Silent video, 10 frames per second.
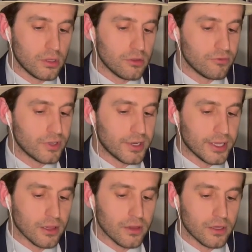
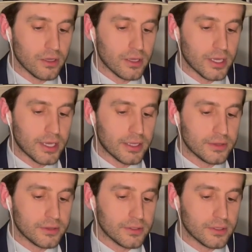vanilla
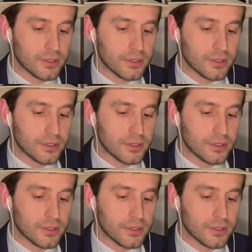and,